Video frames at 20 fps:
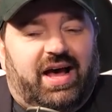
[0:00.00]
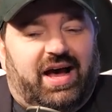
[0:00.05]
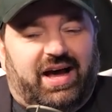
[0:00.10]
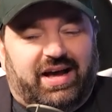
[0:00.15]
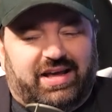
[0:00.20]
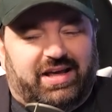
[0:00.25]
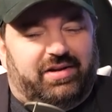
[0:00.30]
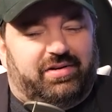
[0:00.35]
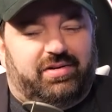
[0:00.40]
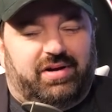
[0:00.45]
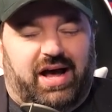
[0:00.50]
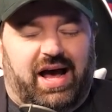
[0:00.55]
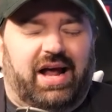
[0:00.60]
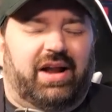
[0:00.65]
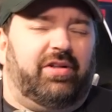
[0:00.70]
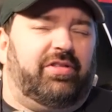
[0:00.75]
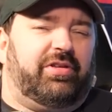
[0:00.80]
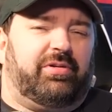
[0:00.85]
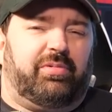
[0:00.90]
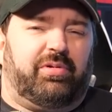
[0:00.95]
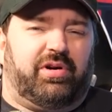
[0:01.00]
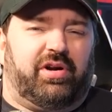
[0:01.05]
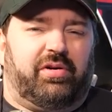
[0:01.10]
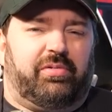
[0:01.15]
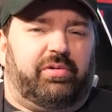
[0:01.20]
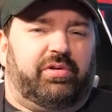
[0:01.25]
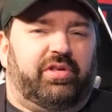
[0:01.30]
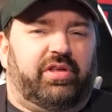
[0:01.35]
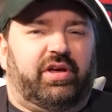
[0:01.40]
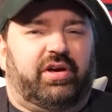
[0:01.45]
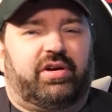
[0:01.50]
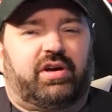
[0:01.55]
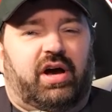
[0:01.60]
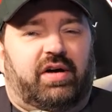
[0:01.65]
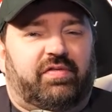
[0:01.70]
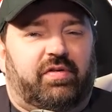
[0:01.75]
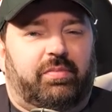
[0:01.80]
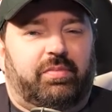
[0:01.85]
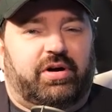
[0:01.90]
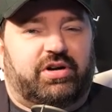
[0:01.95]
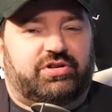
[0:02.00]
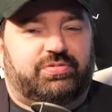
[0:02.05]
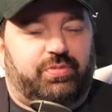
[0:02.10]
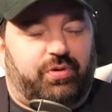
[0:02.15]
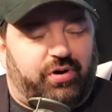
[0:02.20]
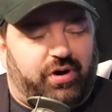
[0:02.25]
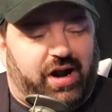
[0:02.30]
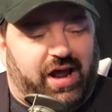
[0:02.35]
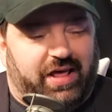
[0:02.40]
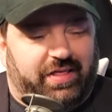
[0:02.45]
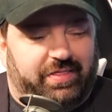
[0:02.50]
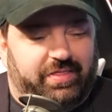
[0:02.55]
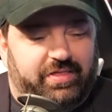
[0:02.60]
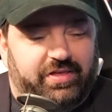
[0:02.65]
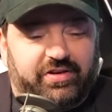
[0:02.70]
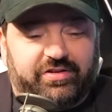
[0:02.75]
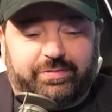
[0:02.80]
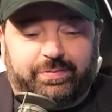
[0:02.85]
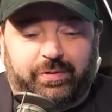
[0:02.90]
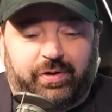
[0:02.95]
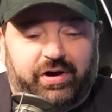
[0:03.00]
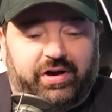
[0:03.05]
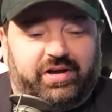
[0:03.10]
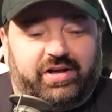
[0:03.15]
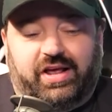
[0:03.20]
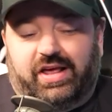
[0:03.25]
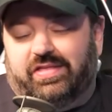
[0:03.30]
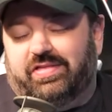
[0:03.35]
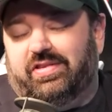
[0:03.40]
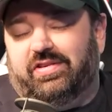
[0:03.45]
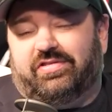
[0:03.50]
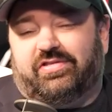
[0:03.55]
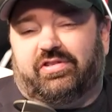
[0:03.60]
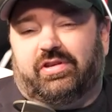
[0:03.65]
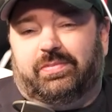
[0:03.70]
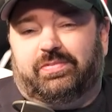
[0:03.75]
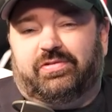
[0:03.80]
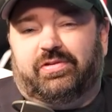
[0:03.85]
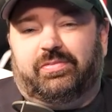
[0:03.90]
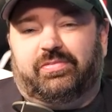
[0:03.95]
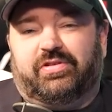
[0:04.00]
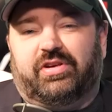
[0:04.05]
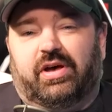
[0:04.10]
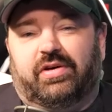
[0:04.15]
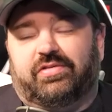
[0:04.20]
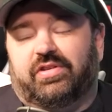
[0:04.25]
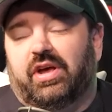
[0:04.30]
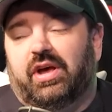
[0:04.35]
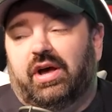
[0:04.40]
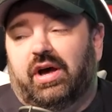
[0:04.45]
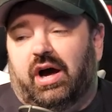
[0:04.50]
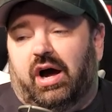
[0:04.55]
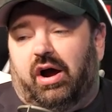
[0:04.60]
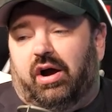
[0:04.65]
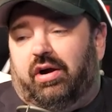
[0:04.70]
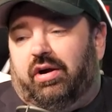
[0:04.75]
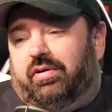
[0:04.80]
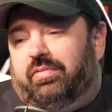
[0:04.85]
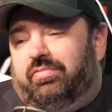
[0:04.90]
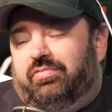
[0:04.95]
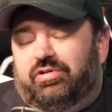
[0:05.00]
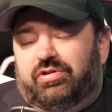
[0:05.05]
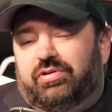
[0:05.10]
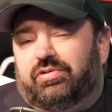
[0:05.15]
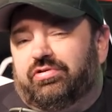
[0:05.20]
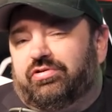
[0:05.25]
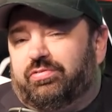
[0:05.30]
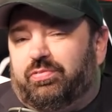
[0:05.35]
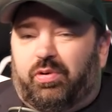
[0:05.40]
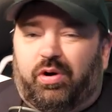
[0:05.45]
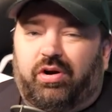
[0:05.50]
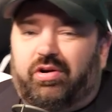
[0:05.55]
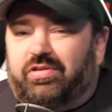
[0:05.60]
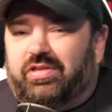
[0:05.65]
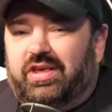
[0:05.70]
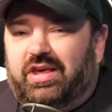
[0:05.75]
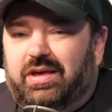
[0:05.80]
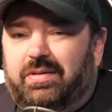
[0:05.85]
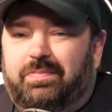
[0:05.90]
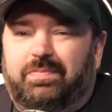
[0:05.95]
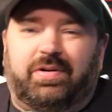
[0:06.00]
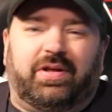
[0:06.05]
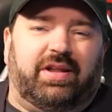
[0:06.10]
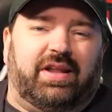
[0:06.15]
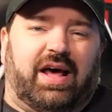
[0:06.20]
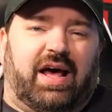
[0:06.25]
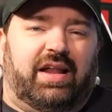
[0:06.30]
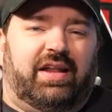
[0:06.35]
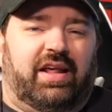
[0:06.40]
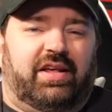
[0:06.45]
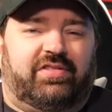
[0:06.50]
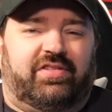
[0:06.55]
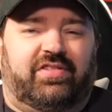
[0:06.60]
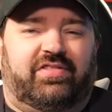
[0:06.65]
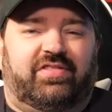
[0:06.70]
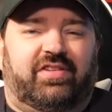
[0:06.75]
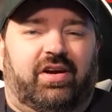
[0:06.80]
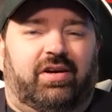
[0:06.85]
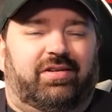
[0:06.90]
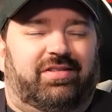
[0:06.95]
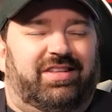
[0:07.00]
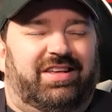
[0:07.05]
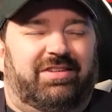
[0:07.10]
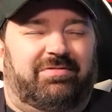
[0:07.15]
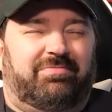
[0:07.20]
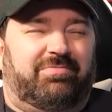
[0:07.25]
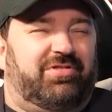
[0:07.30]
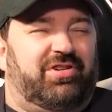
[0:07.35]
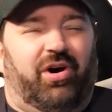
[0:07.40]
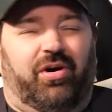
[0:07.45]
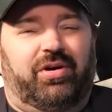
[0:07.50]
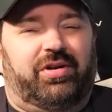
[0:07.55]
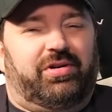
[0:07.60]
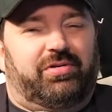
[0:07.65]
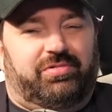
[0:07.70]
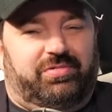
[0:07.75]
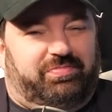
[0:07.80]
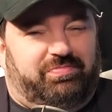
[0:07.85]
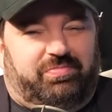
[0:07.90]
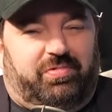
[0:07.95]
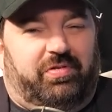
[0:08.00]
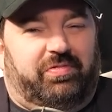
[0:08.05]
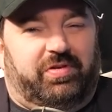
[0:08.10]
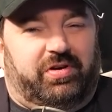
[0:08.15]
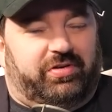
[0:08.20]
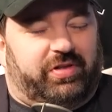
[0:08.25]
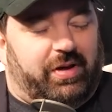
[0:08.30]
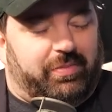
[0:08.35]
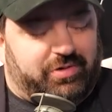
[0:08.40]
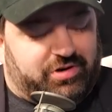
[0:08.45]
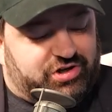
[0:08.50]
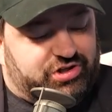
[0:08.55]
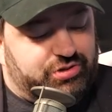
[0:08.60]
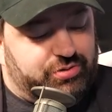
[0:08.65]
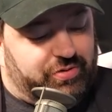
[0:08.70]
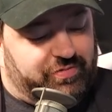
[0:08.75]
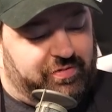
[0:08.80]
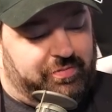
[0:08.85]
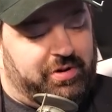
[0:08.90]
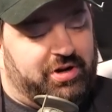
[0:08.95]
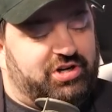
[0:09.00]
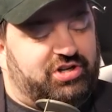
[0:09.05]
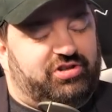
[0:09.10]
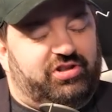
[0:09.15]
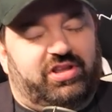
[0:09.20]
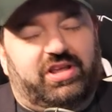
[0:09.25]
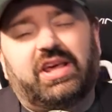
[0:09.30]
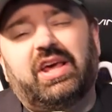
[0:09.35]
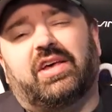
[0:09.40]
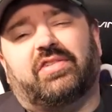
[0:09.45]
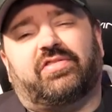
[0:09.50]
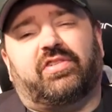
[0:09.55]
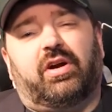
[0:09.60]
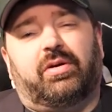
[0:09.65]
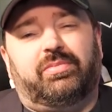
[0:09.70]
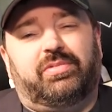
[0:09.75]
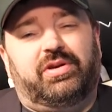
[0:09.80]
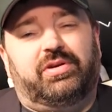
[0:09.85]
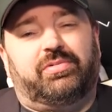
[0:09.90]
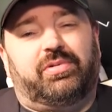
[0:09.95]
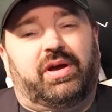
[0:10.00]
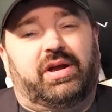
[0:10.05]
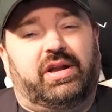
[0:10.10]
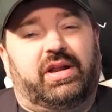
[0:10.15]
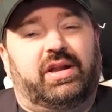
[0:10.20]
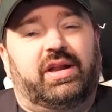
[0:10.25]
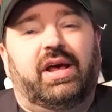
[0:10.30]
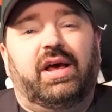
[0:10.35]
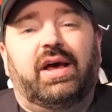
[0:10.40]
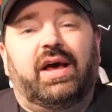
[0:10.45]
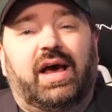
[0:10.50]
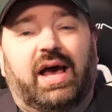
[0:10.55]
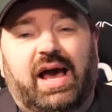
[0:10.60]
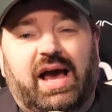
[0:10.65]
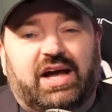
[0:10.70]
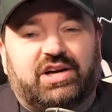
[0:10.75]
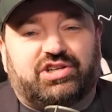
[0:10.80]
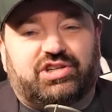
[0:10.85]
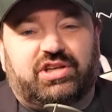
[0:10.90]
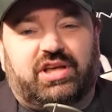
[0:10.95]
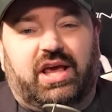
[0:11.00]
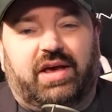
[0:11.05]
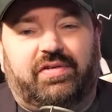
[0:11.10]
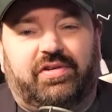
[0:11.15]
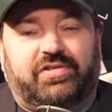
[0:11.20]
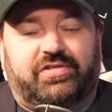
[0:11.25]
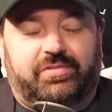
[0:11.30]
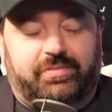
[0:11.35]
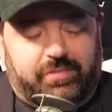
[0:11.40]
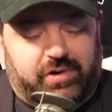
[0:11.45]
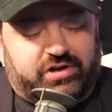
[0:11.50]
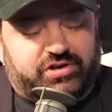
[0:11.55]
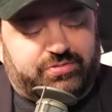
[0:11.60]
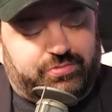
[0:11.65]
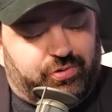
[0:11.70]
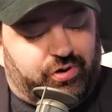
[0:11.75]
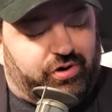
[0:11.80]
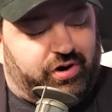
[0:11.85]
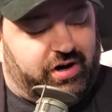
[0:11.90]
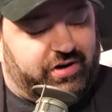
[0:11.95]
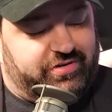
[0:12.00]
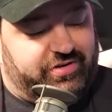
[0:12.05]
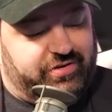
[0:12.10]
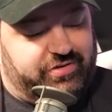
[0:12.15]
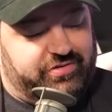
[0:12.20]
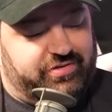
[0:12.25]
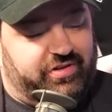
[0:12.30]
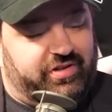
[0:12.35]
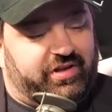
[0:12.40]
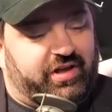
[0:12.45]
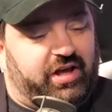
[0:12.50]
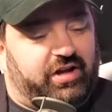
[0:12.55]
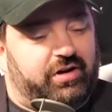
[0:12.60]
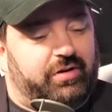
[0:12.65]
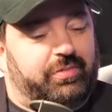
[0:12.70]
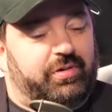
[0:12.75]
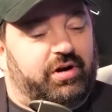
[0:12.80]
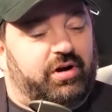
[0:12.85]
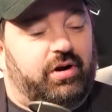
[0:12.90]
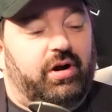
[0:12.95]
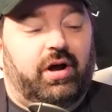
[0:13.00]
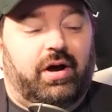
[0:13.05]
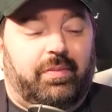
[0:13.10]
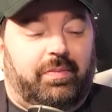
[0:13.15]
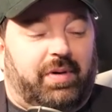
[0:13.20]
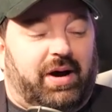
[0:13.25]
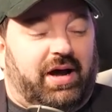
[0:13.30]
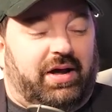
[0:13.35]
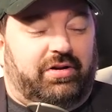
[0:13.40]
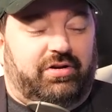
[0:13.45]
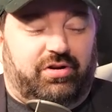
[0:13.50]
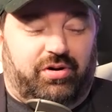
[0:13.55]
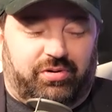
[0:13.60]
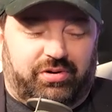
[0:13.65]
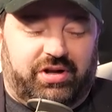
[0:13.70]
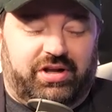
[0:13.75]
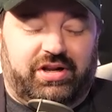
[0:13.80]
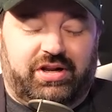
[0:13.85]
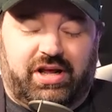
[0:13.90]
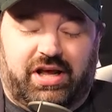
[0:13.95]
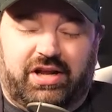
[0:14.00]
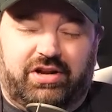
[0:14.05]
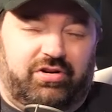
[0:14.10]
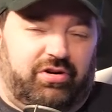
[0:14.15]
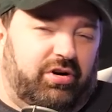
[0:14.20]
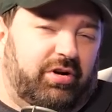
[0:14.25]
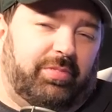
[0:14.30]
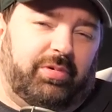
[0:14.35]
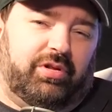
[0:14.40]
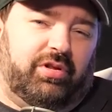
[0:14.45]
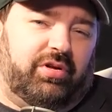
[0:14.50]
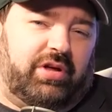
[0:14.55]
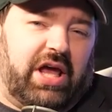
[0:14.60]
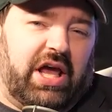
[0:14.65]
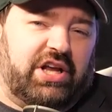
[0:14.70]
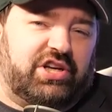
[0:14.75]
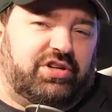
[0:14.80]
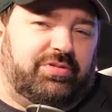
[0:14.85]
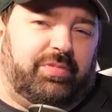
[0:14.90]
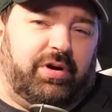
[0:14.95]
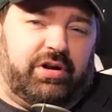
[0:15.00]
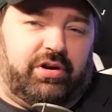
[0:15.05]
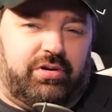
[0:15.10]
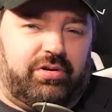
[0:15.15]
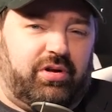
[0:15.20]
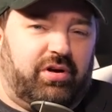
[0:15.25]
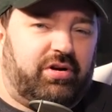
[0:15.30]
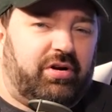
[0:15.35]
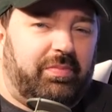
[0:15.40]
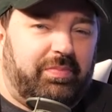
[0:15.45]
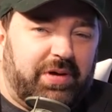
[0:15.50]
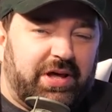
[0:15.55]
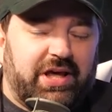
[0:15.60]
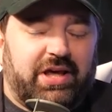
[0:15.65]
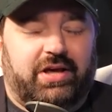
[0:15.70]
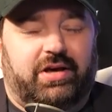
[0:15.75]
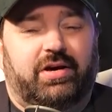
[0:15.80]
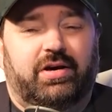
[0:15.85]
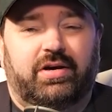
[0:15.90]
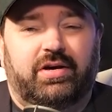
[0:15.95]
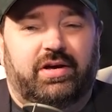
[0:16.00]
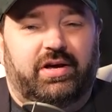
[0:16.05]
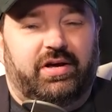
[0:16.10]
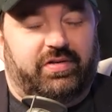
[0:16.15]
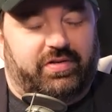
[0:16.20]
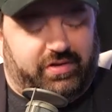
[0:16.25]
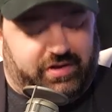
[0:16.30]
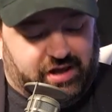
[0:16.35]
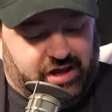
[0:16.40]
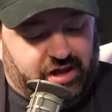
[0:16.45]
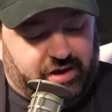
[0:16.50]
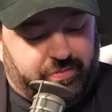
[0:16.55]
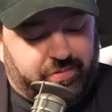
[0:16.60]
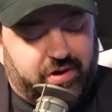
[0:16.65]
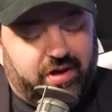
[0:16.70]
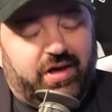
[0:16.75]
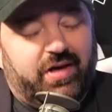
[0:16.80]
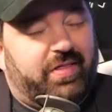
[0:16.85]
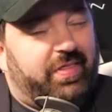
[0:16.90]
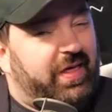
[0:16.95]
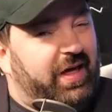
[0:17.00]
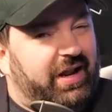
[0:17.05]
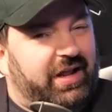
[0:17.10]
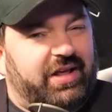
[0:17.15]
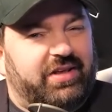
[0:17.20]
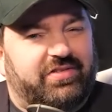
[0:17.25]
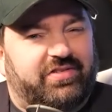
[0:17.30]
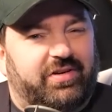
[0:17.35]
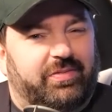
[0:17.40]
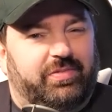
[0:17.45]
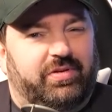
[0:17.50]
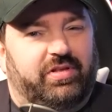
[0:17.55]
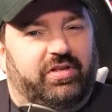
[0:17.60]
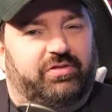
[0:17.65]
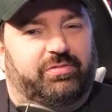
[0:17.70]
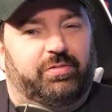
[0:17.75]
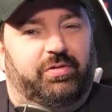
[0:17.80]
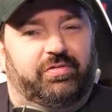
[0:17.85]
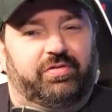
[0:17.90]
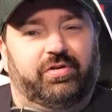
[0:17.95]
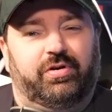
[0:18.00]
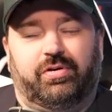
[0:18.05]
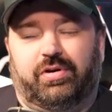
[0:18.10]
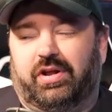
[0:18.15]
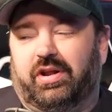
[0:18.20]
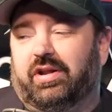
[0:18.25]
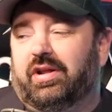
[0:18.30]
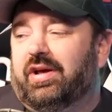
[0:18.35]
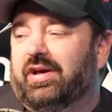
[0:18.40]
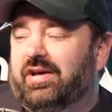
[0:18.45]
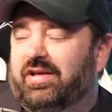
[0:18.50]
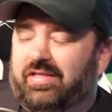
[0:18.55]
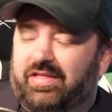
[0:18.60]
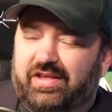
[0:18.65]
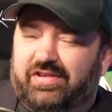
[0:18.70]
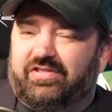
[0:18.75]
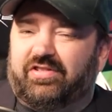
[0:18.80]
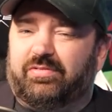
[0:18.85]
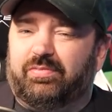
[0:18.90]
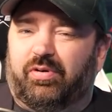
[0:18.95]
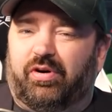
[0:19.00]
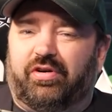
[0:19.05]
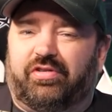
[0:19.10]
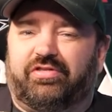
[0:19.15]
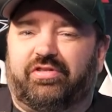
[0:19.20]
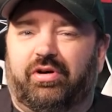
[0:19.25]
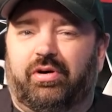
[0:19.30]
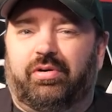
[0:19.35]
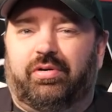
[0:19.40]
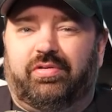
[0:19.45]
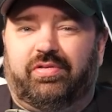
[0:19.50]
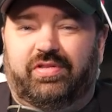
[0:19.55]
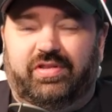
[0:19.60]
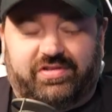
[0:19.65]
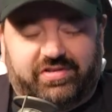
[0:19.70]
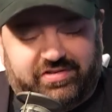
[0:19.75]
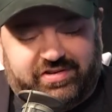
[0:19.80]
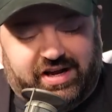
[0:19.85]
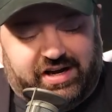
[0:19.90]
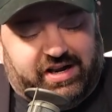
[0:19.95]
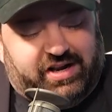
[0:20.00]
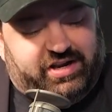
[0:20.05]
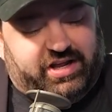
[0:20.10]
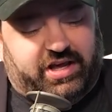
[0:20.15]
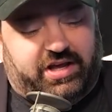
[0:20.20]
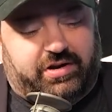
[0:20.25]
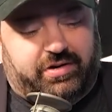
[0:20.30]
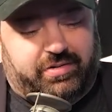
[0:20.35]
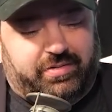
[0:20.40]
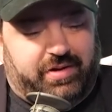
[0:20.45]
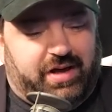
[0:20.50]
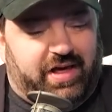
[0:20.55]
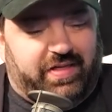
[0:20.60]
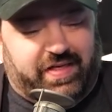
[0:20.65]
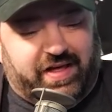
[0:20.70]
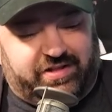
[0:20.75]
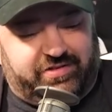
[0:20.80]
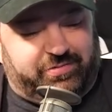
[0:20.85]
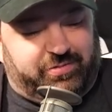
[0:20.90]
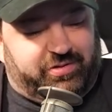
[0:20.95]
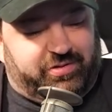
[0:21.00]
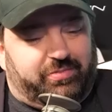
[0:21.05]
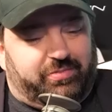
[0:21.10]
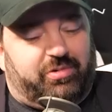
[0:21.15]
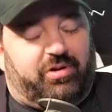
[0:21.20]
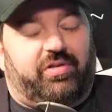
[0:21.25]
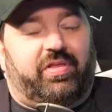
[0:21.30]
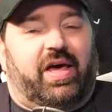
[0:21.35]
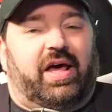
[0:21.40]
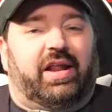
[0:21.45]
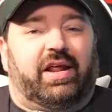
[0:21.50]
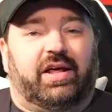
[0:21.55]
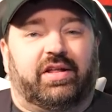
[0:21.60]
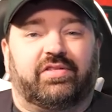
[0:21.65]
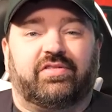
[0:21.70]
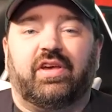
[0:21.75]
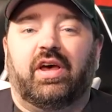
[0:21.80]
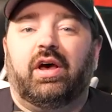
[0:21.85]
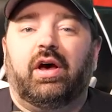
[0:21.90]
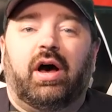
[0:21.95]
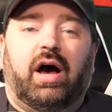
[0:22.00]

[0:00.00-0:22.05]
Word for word: Again, I don't think we're going to really uncover much more at this point, and these clips themselves are newsworthy, but not necessarily going to reveal that much new information. The ESRB rating actually gave us much more on Tears of the Kingdom here by noting a notable location might no longer be in the game. That is something that's worth noting. This is more so, this is kind of neat, and that's where that ends.